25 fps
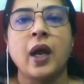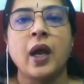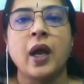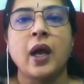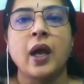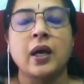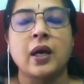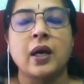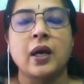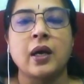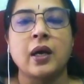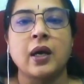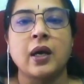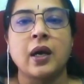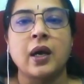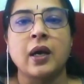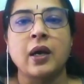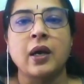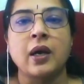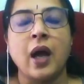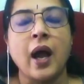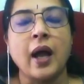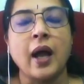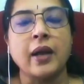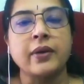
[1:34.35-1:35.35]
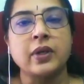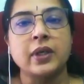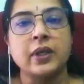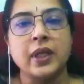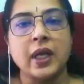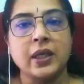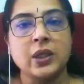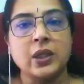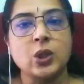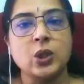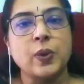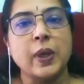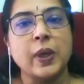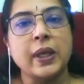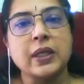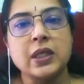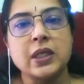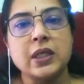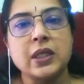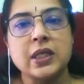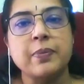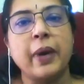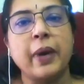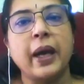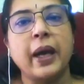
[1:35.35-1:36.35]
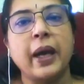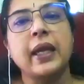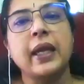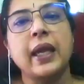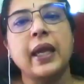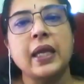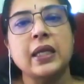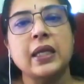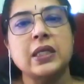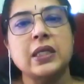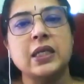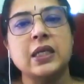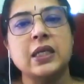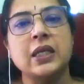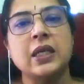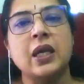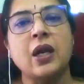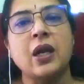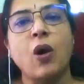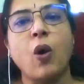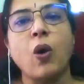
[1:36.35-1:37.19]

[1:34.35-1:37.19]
120 by 80,